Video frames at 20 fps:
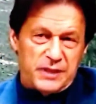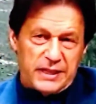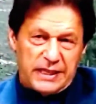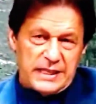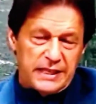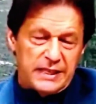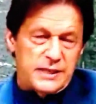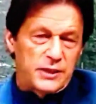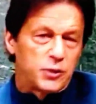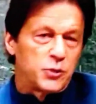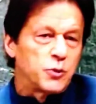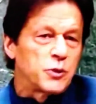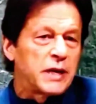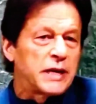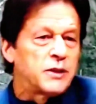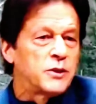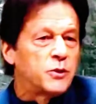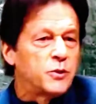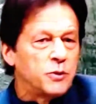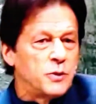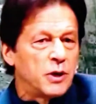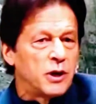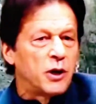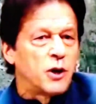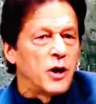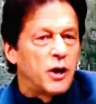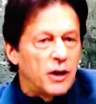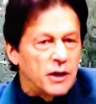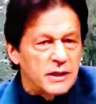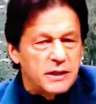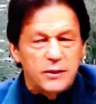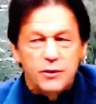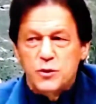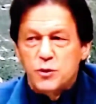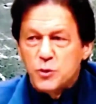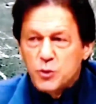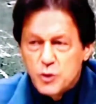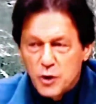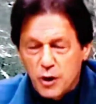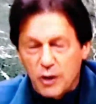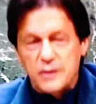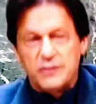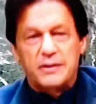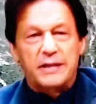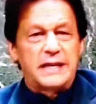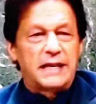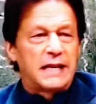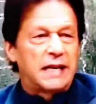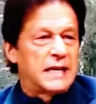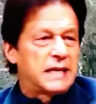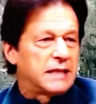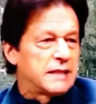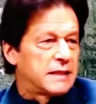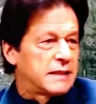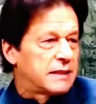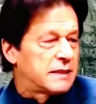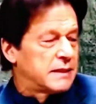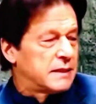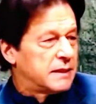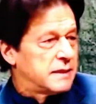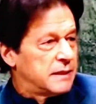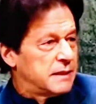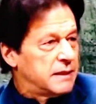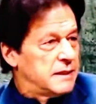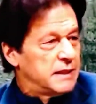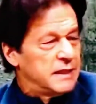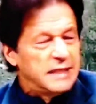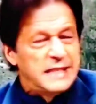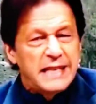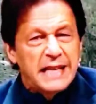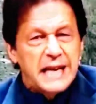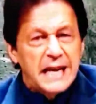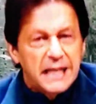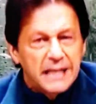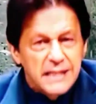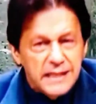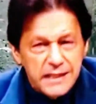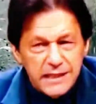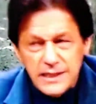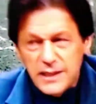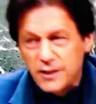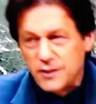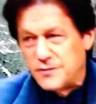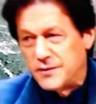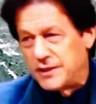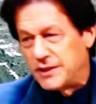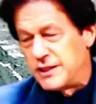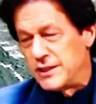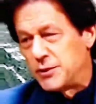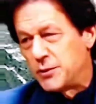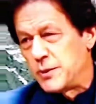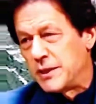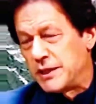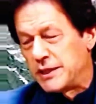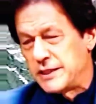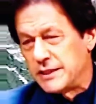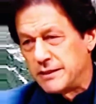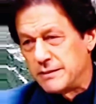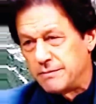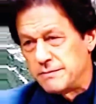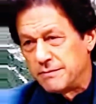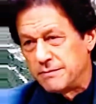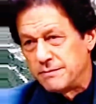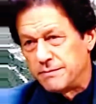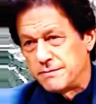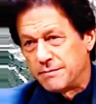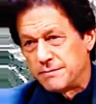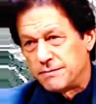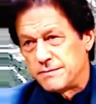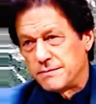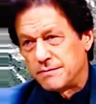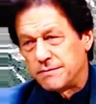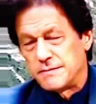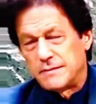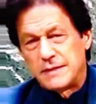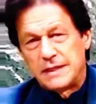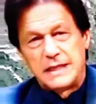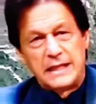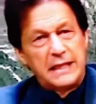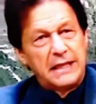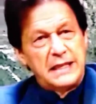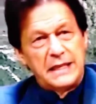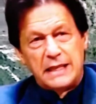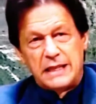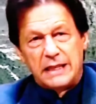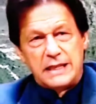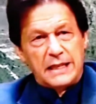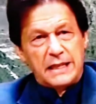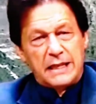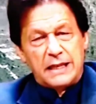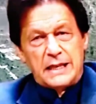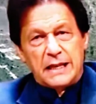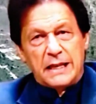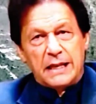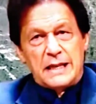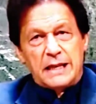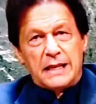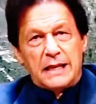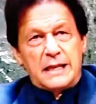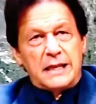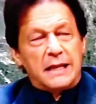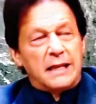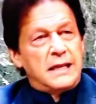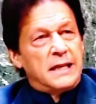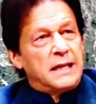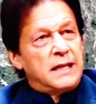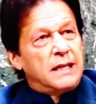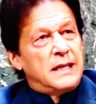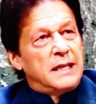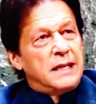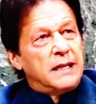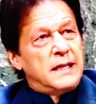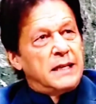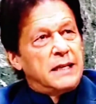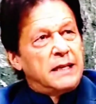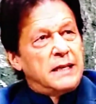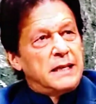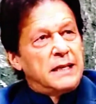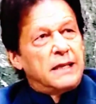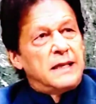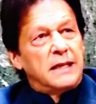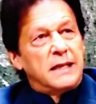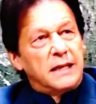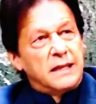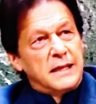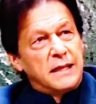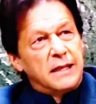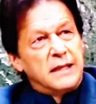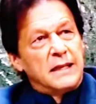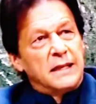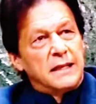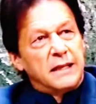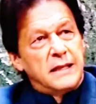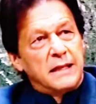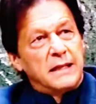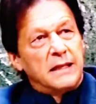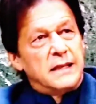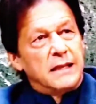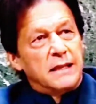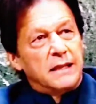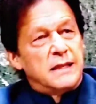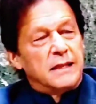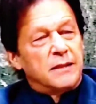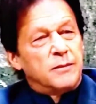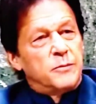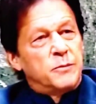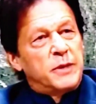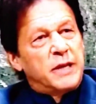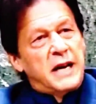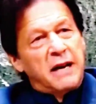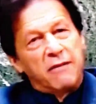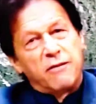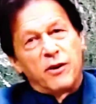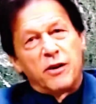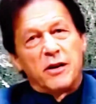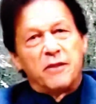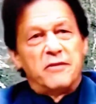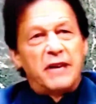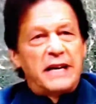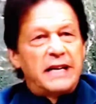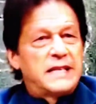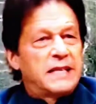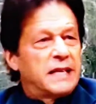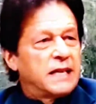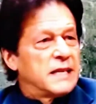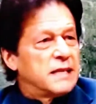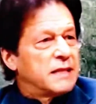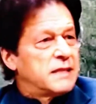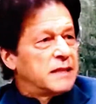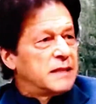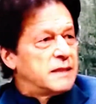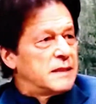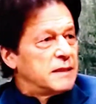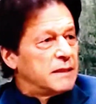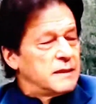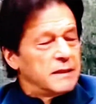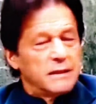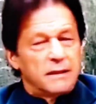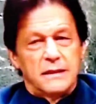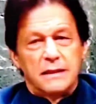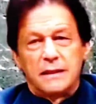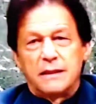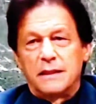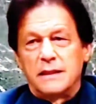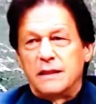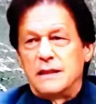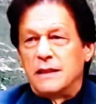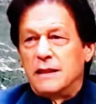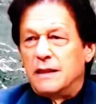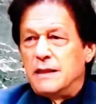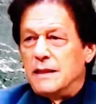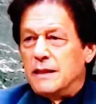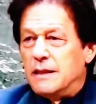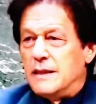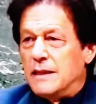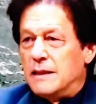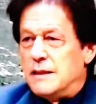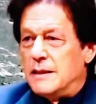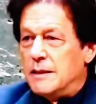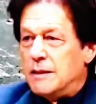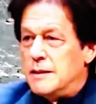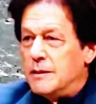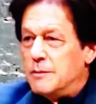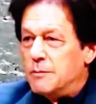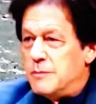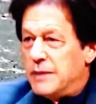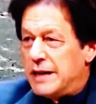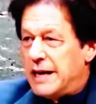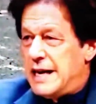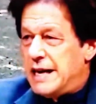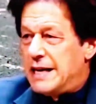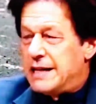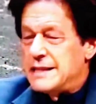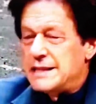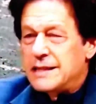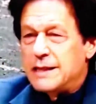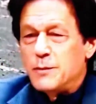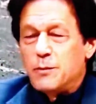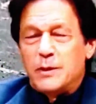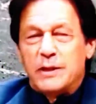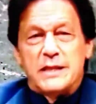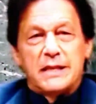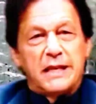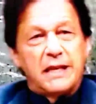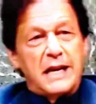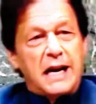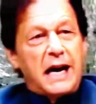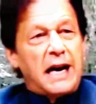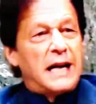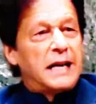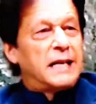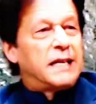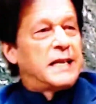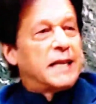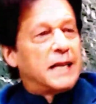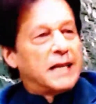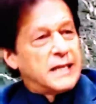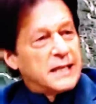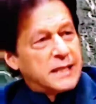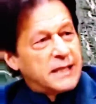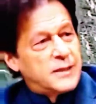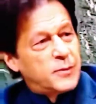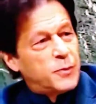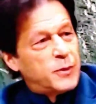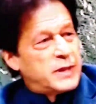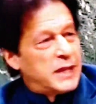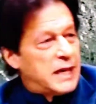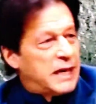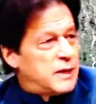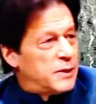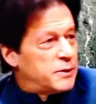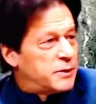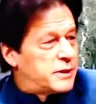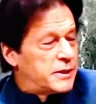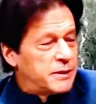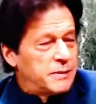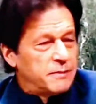unless the rich countries intend to build walls to stop economic refugees coming as we see right now, they must take action. They must take action now. It must be a